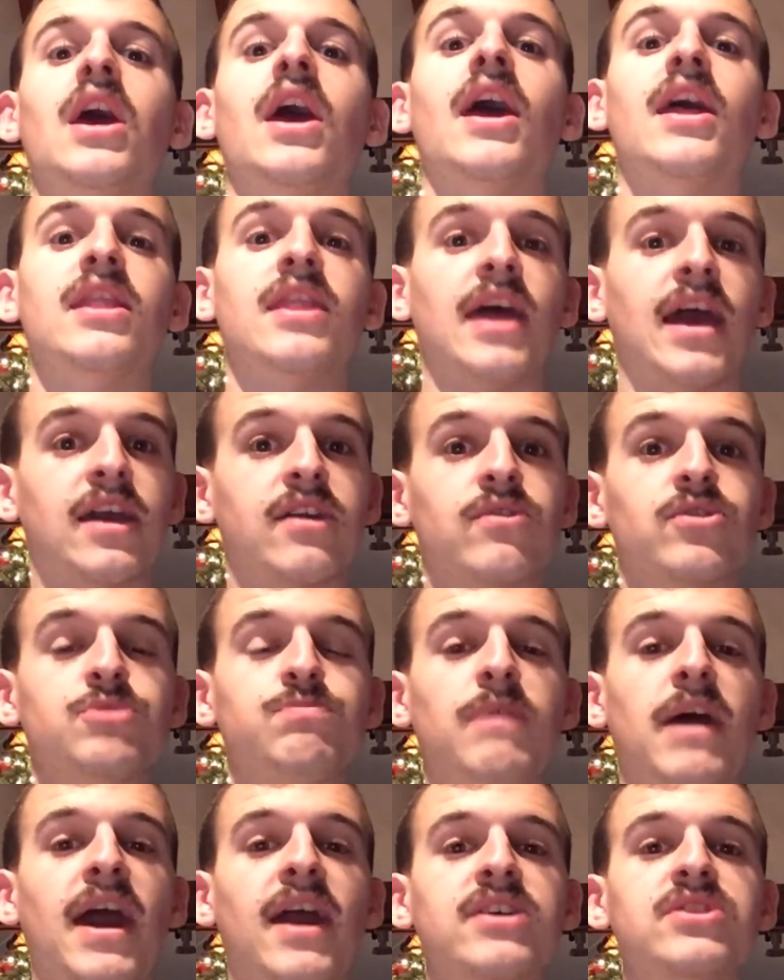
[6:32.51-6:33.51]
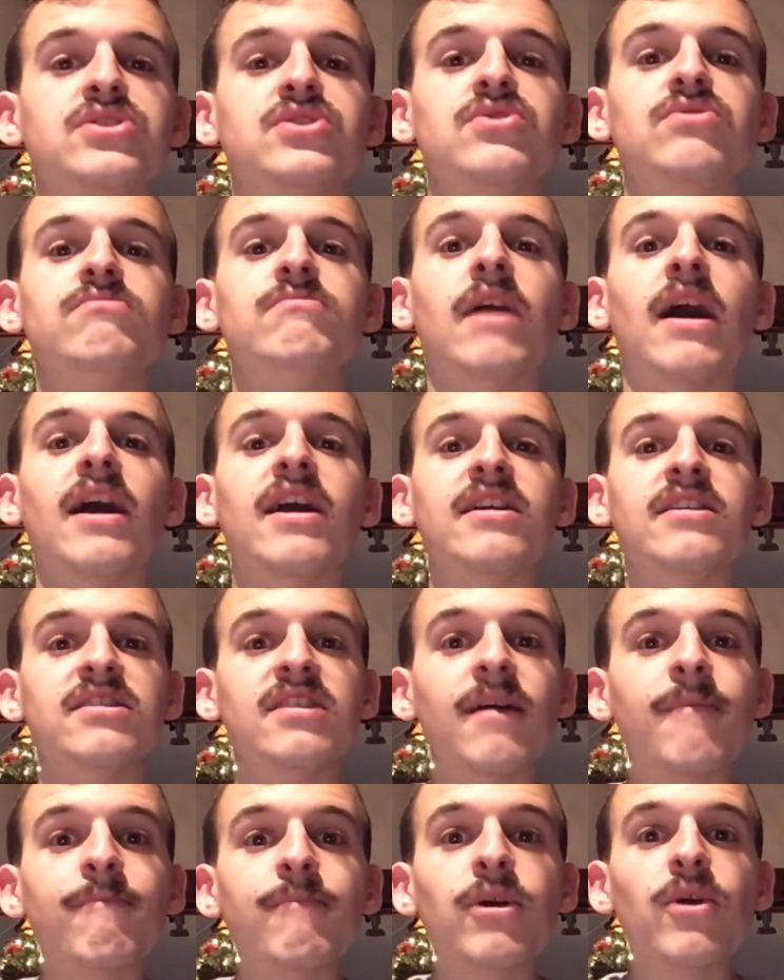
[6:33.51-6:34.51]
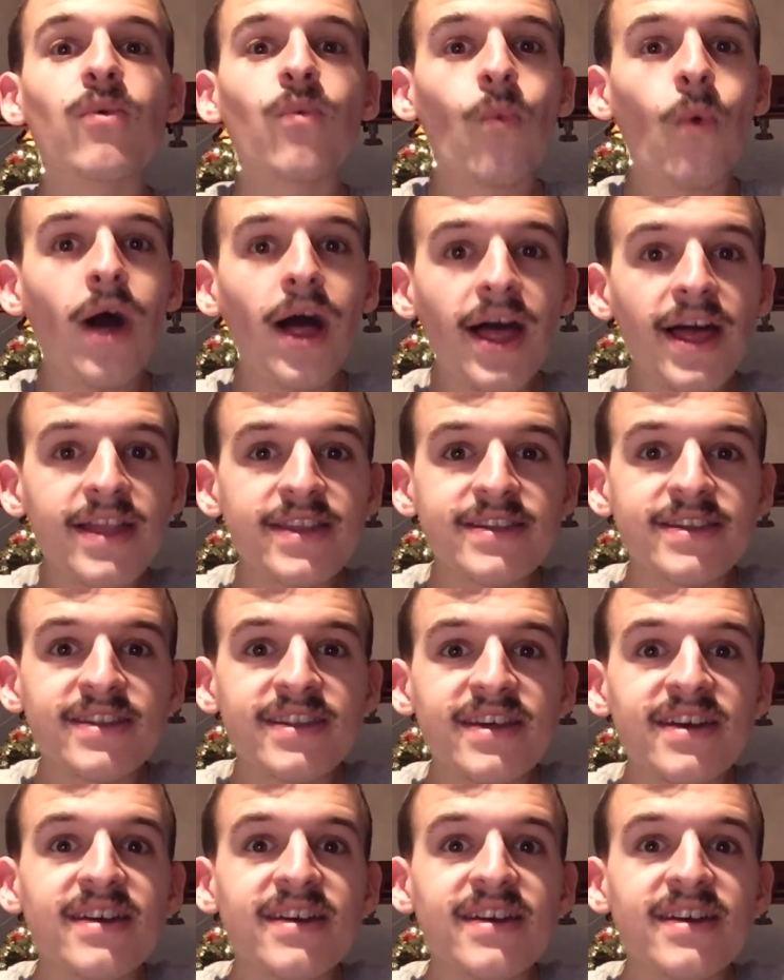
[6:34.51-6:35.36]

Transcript: And that goes back to my number 1.